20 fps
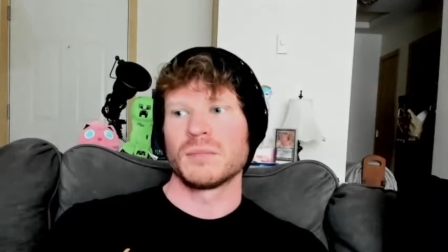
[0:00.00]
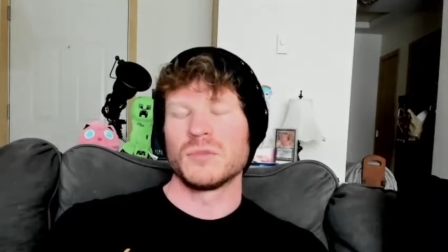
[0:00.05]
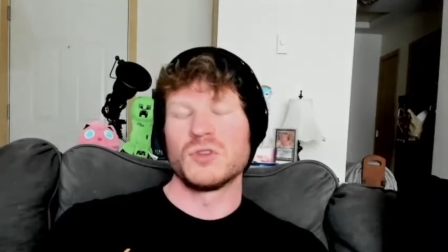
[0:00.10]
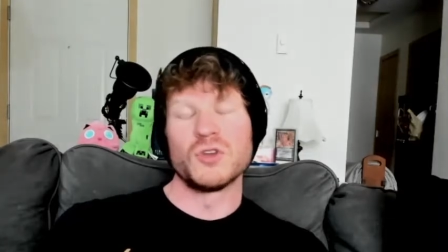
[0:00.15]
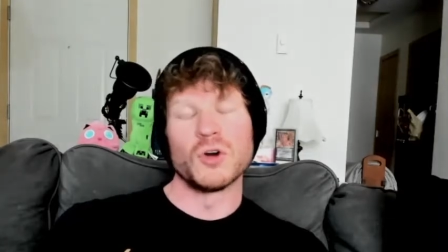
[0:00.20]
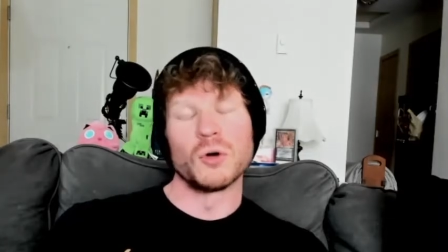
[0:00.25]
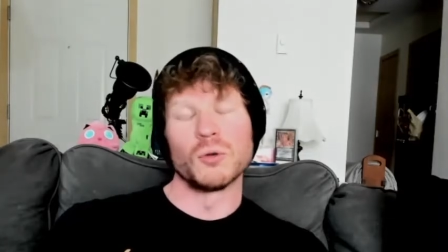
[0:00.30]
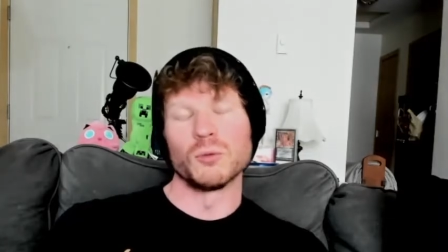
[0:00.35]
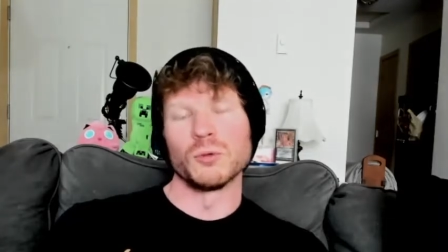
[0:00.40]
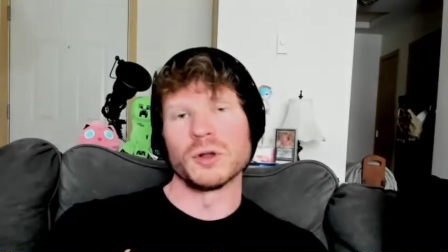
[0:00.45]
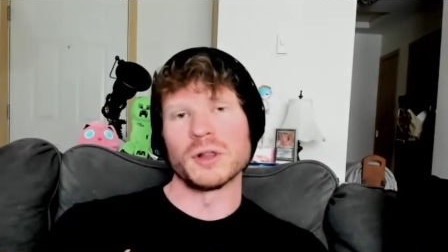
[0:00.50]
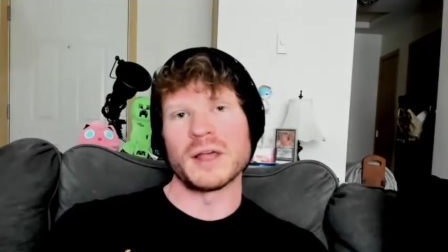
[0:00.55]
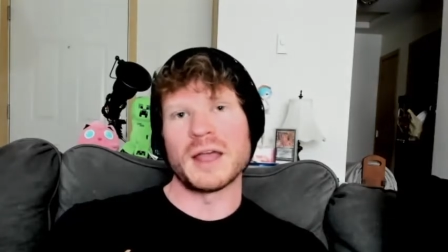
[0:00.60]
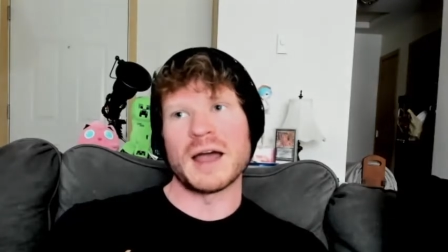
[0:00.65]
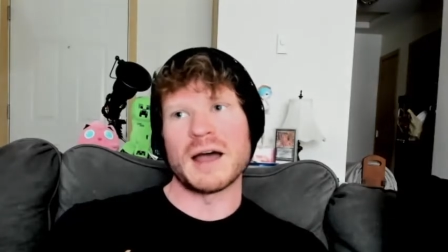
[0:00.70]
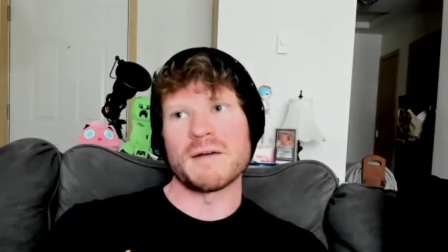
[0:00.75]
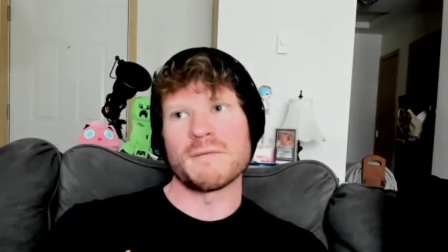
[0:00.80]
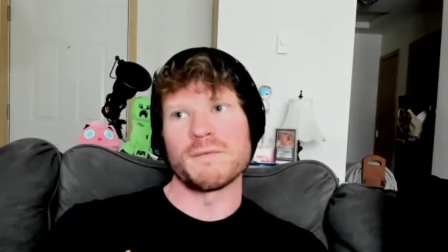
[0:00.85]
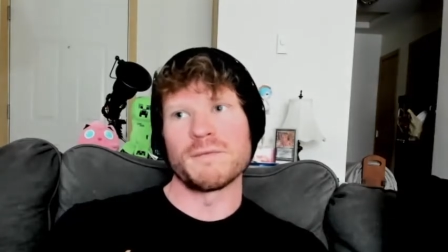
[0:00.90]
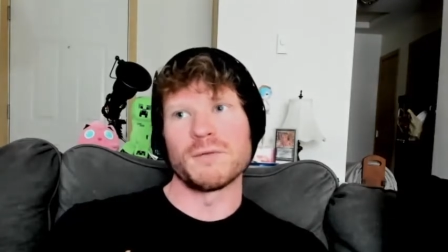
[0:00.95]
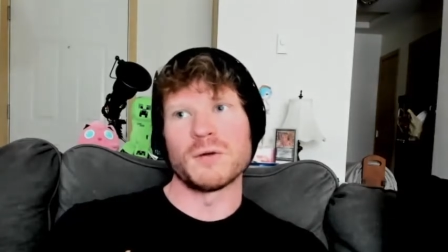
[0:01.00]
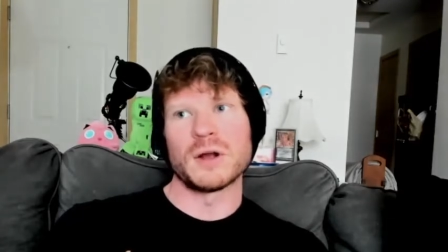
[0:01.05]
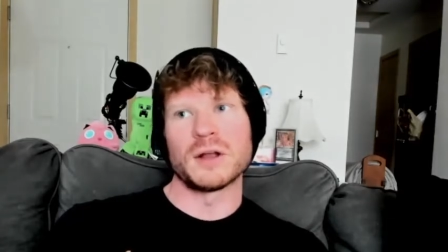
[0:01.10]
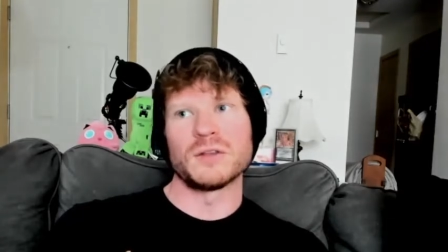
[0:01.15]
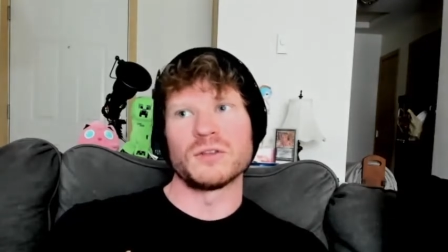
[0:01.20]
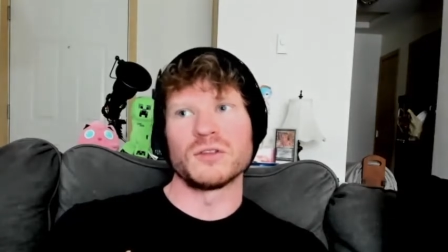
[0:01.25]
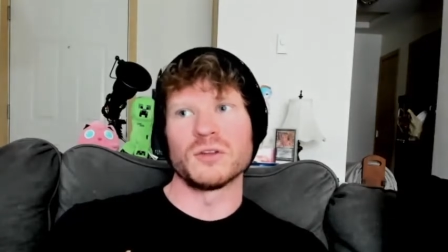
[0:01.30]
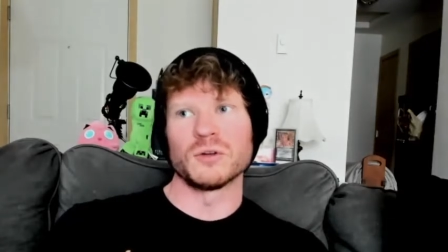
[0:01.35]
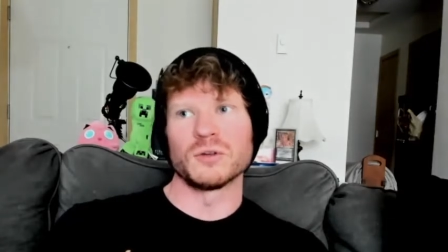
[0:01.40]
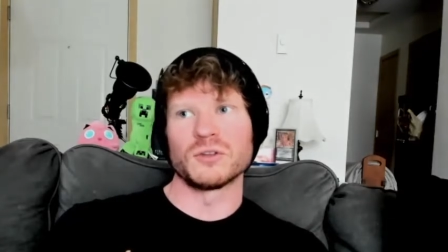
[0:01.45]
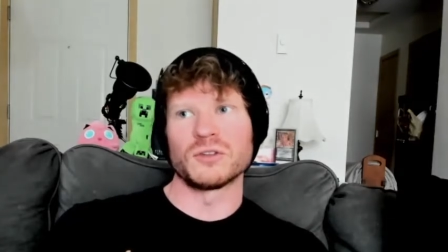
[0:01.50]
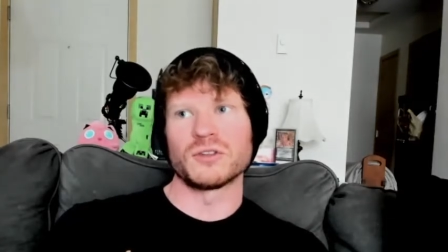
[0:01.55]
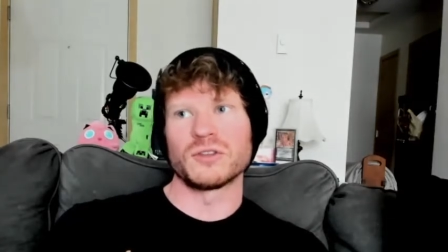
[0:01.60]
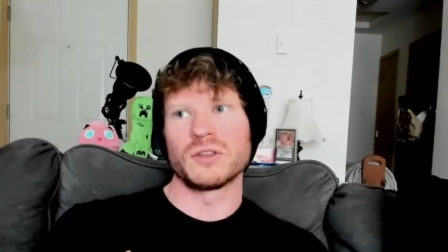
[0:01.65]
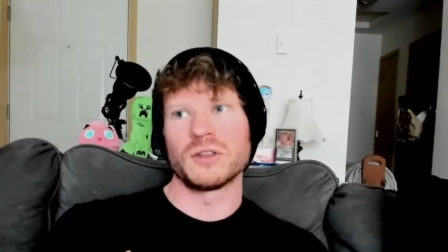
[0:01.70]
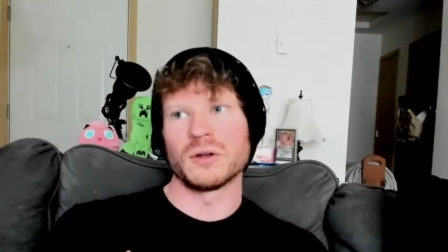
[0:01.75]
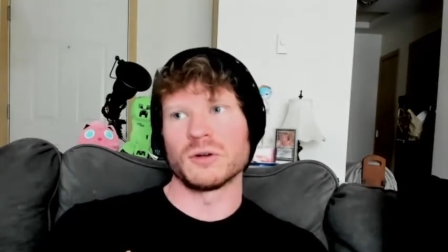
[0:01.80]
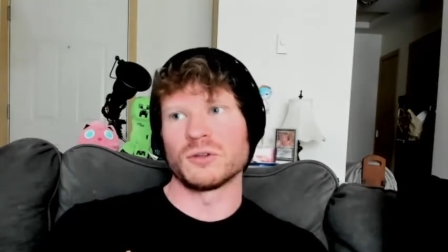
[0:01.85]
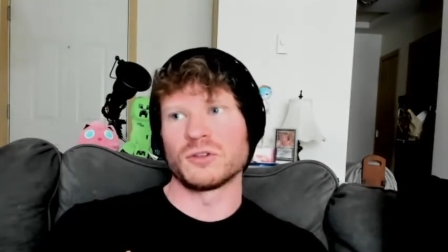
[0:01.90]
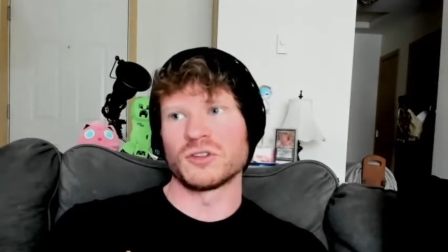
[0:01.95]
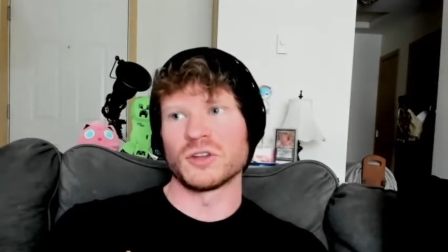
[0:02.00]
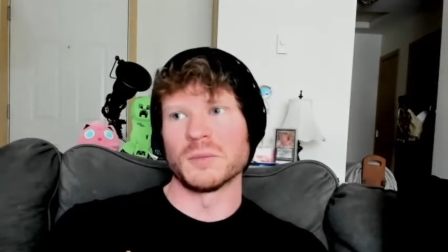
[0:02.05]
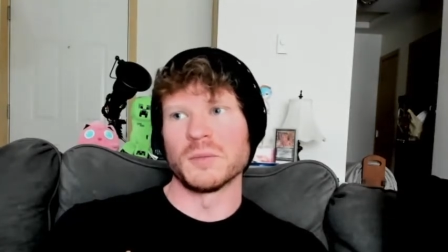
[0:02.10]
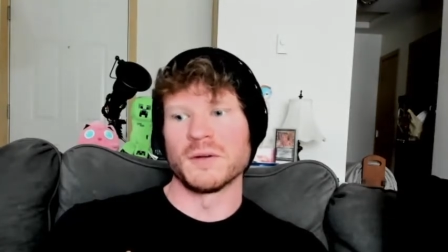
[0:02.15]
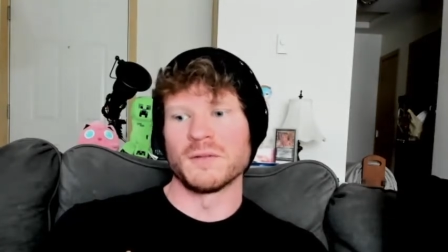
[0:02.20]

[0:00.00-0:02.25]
don't really have friends. There's some